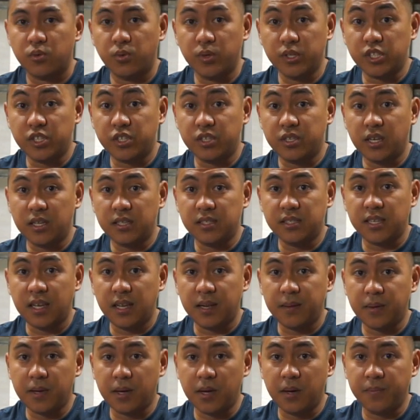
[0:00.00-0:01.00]
So once you're done
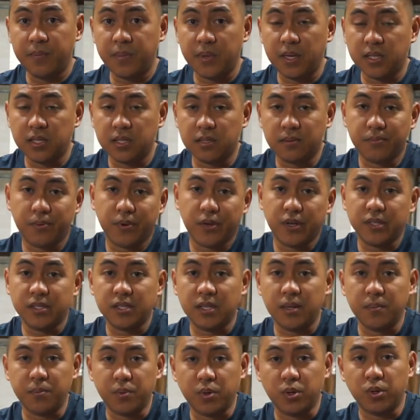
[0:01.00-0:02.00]
setting up, it's pretty
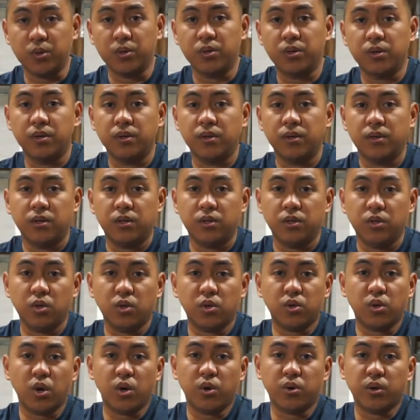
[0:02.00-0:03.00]
simple.
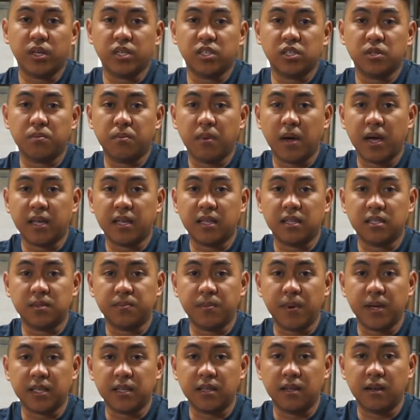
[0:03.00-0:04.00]
You go get your bike
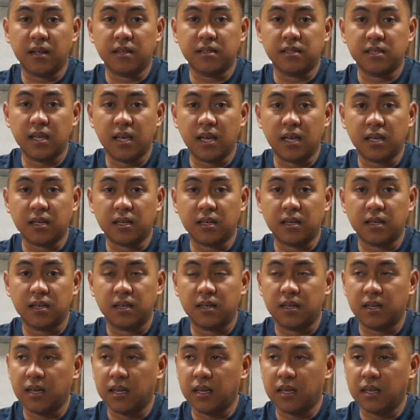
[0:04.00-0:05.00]
inspected at Tech,
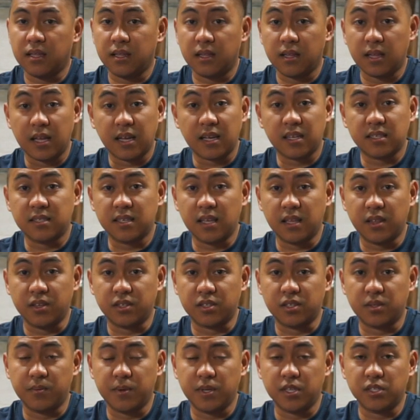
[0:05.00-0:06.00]
and like I said,
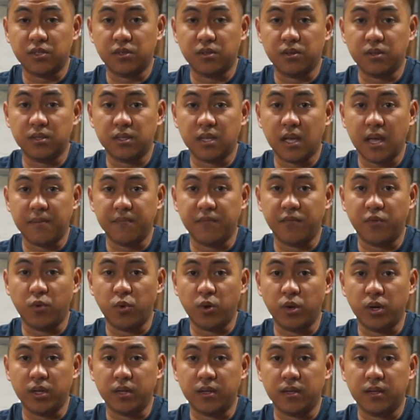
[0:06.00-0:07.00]
there's gonna be a certain time
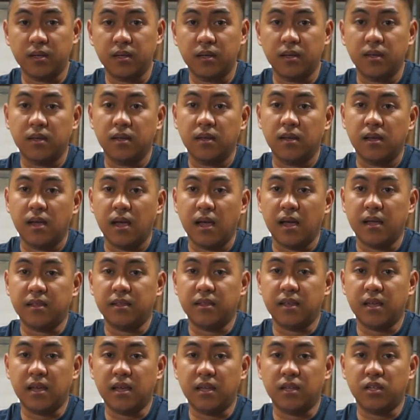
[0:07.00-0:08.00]
for it.
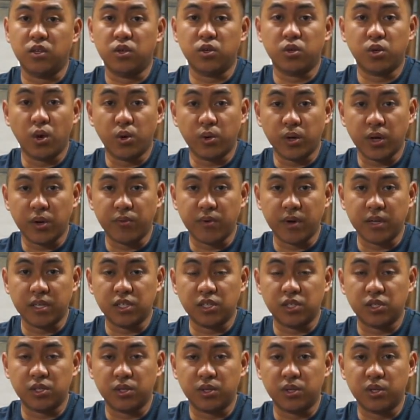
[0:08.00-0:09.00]
And then you go get
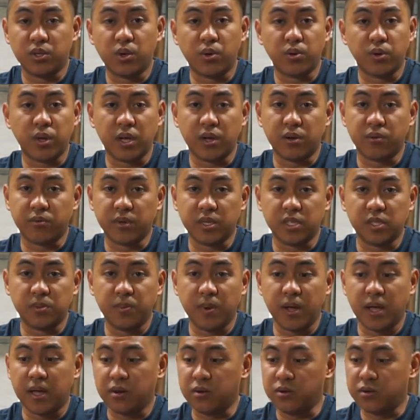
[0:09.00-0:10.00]
registered, you go get your
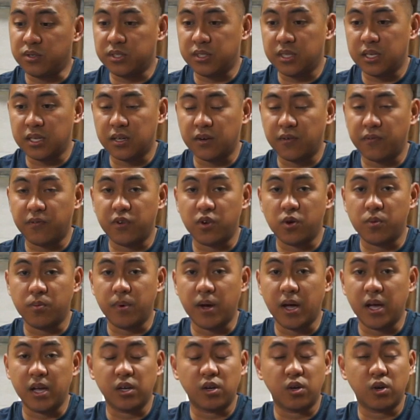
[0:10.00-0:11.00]
wristband or sticker for your
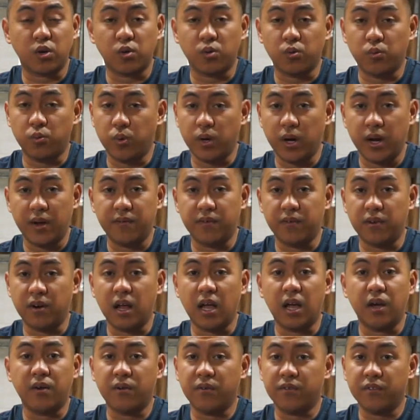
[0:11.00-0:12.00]
bike or whatever,
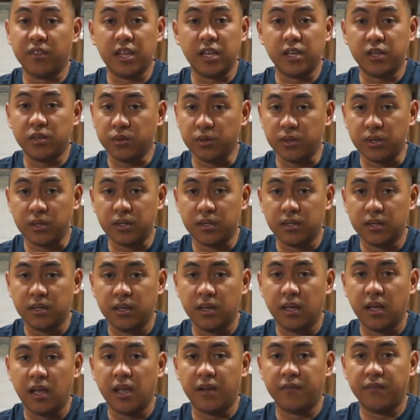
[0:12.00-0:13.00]
however they do it.
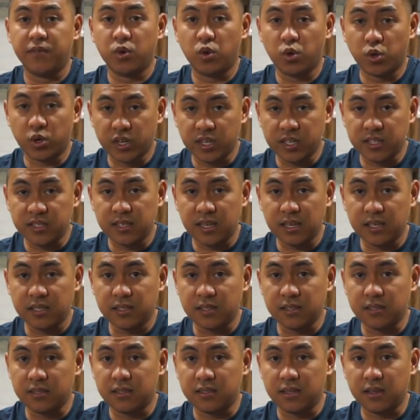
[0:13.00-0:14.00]
Every
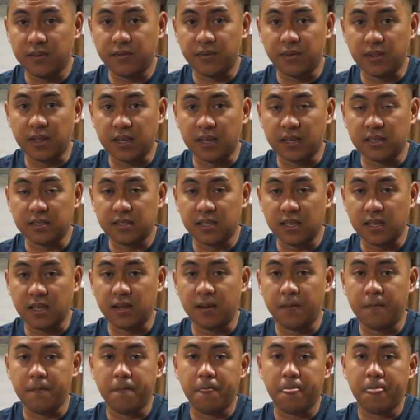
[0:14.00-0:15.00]
organization is different, like I
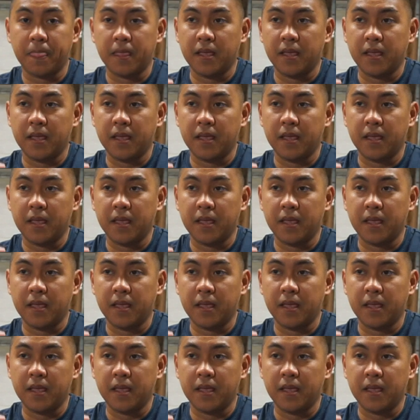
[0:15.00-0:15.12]
said.